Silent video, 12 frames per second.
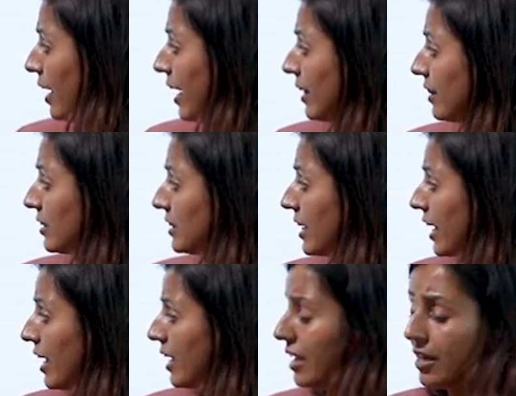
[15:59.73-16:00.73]
In the
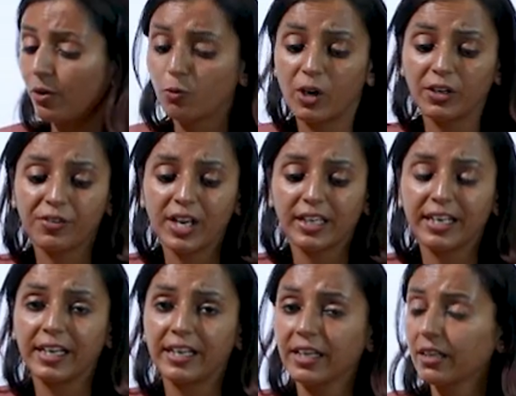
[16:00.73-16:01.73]
second year, what we are
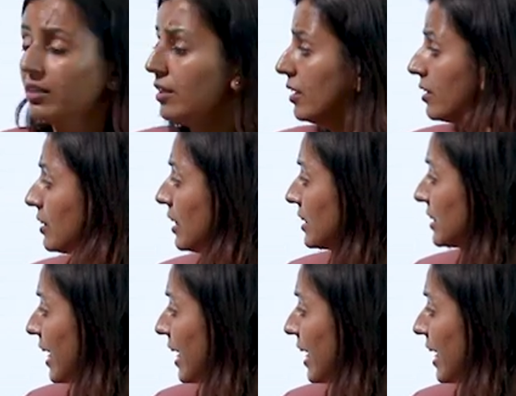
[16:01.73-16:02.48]
getting? This